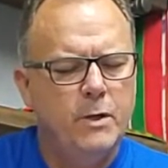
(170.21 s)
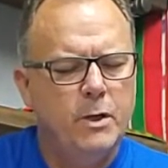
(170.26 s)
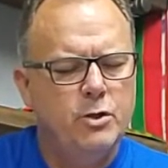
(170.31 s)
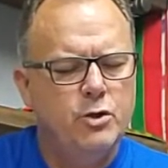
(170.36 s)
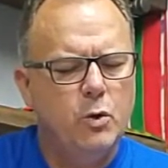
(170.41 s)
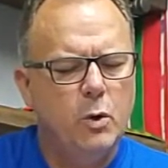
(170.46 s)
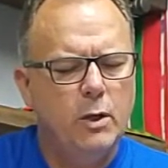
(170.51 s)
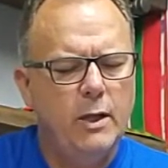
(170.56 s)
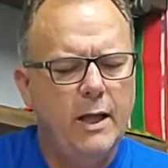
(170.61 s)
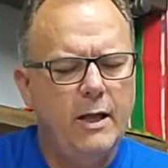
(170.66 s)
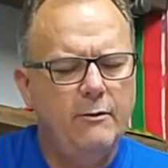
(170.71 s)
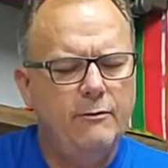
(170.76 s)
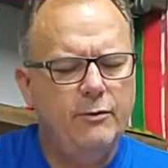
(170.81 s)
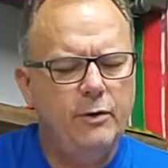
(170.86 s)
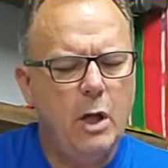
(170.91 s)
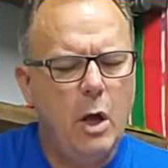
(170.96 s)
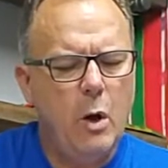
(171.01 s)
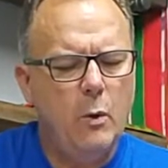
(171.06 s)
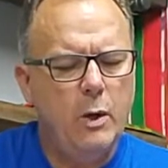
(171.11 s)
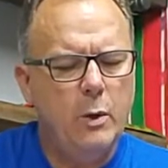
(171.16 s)
to a land
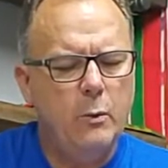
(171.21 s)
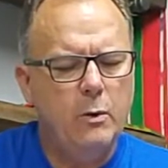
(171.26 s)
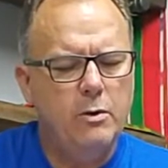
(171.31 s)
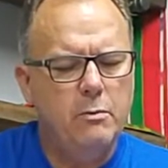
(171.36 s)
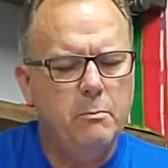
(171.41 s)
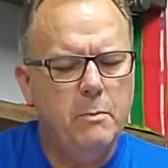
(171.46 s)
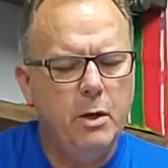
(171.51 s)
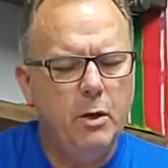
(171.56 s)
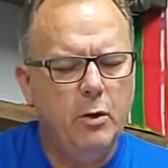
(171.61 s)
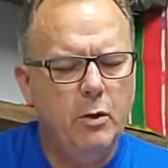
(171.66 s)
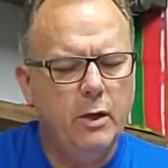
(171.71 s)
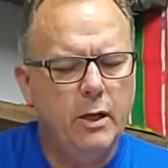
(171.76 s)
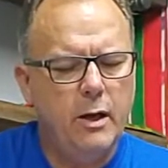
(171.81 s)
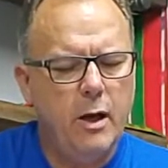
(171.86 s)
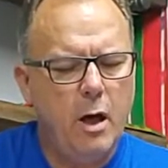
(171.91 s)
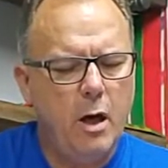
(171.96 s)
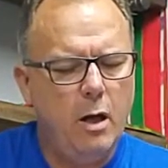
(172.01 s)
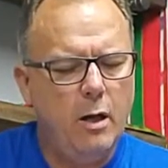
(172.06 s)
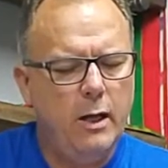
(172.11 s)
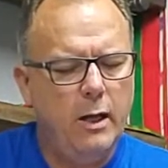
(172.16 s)
flowing with milk and
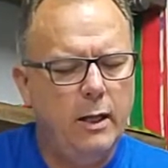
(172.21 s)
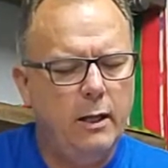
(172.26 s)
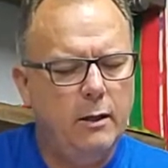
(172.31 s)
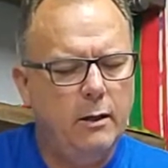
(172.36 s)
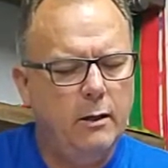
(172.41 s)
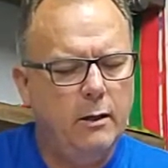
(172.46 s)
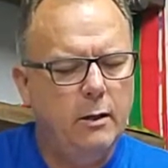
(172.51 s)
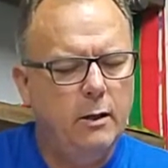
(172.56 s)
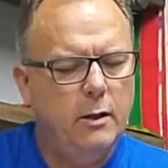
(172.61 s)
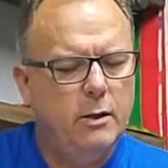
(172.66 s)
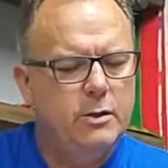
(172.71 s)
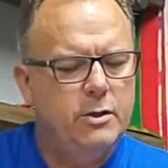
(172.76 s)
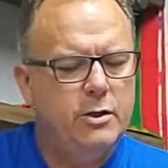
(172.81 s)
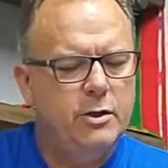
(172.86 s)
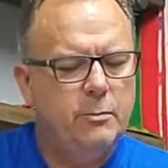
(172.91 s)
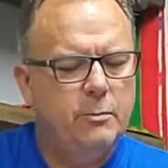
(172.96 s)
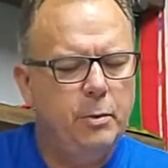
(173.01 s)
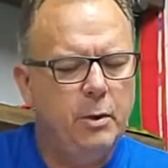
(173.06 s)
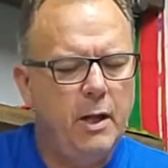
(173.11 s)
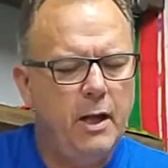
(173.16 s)
honey, to
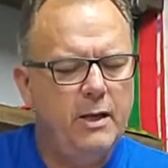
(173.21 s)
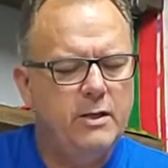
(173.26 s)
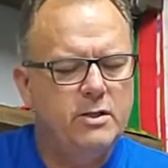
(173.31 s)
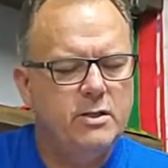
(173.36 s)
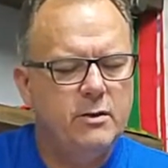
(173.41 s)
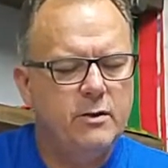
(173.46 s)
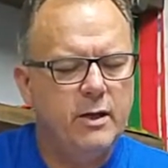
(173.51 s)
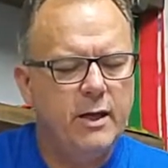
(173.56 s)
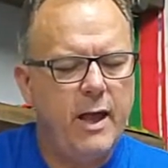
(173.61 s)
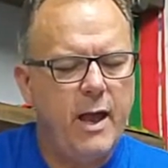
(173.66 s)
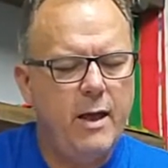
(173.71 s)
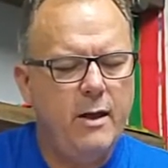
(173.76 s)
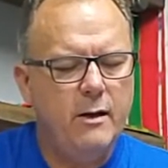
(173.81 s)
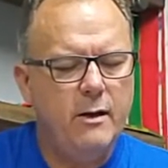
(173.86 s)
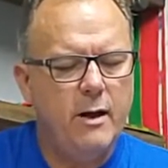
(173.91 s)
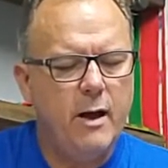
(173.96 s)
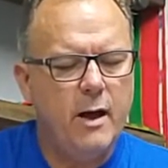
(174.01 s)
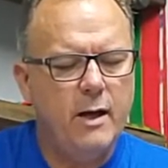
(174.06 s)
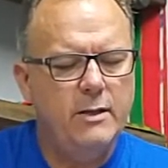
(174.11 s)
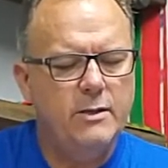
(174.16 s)
the place of the
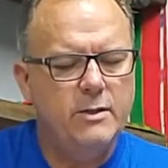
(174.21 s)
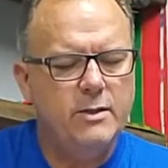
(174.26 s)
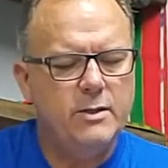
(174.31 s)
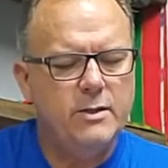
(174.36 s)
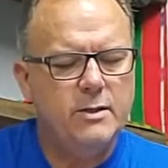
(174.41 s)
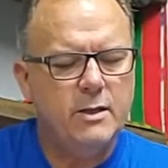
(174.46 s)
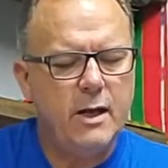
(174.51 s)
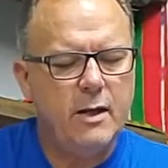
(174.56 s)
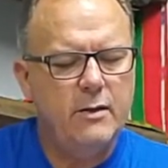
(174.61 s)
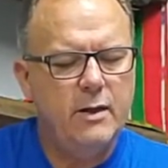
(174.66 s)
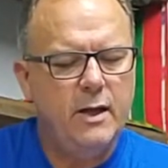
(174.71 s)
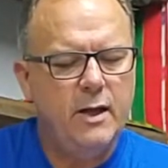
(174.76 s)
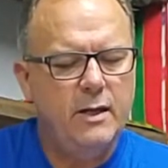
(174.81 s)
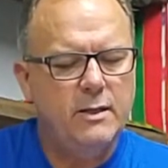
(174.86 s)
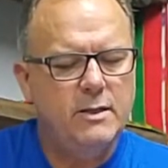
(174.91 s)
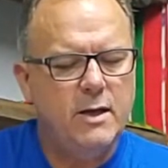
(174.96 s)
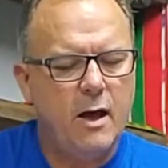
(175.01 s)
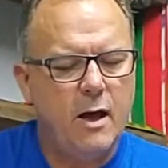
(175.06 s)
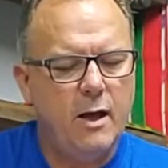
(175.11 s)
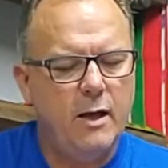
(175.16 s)
Canaanites and the
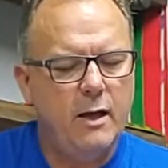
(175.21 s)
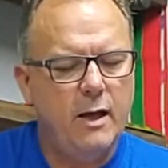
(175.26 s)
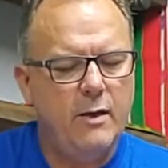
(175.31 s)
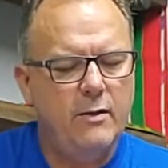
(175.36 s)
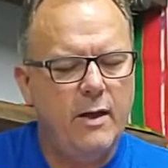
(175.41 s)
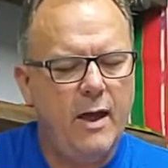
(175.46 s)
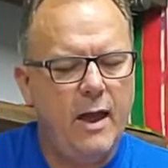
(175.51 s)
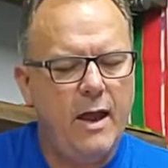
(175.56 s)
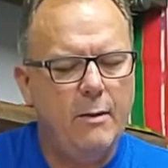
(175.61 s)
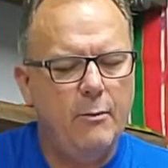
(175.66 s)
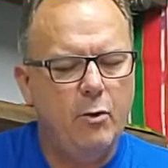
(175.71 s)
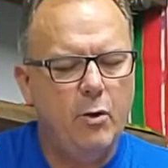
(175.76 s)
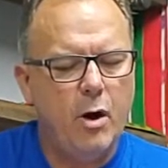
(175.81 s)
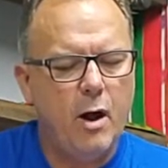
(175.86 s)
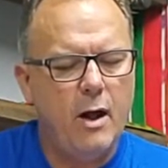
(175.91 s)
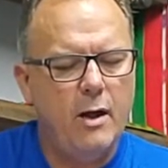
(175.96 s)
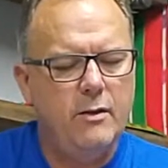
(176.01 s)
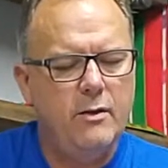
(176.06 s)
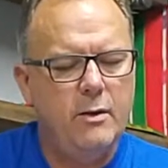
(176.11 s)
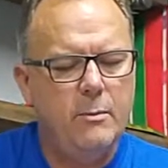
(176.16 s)
Hittite and the
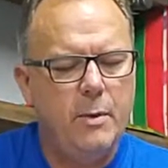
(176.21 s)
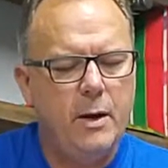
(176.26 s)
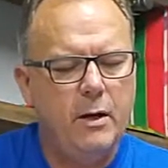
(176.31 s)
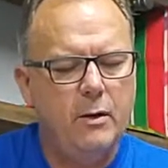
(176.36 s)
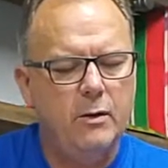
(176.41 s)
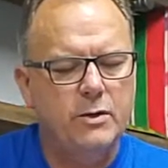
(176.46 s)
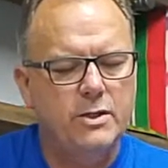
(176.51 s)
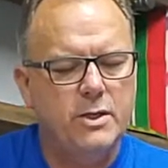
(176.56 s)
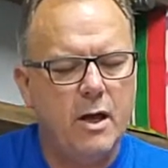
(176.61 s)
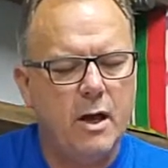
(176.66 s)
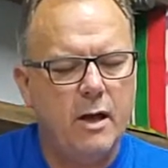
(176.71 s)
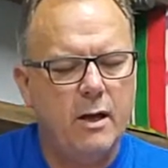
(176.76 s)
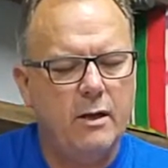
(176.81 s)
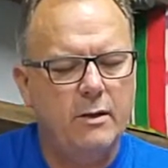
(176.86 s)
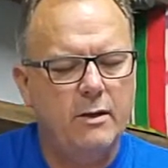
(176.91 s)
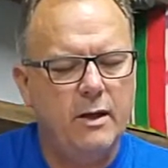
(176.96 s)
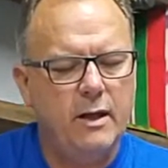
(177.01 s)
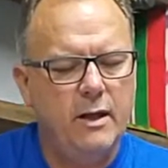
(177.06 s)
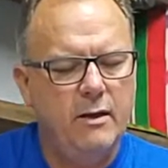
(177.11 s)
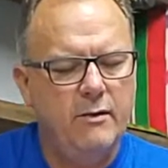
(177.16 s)
Amorite and the Perizzite
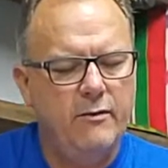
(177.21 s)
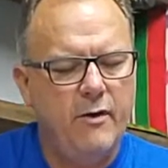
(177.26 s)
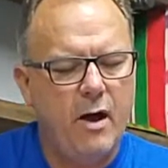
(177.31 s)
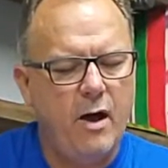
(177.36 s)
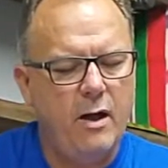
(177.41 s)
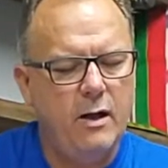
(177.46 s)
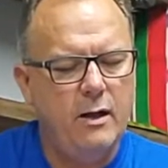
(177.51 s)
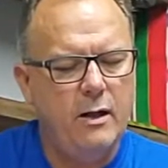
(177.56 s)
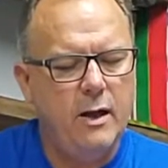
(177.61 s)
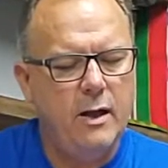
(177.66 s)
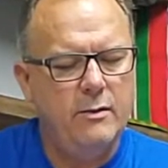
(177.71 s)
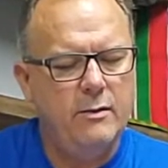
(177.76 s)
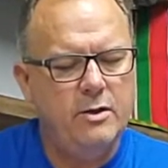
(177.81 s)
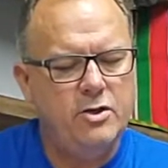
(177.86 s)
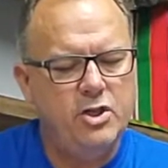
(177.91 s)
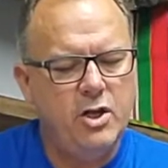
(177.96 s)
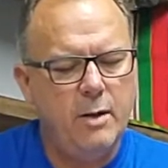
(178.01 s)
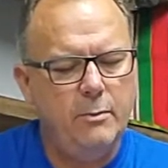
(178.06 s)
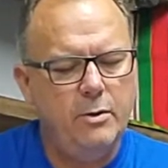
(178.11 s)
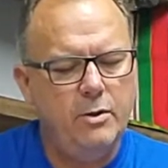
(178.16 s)
and the Hivite and the
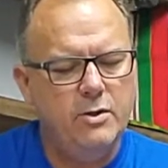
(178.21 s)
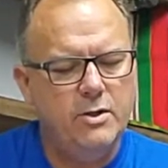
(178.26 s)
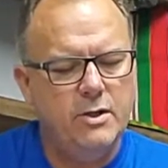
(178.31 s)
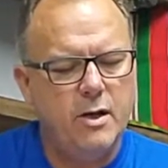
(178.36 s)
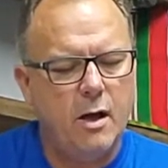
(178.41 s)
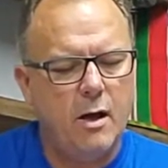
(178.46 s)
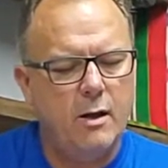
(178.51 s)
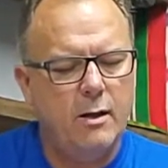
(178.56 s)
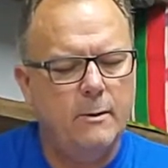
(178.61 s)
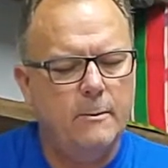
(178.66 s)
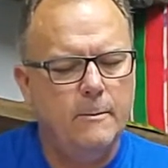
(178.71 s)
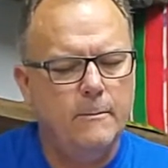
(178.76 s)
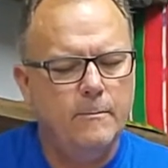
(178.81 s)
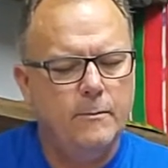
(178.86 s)
Jebusite.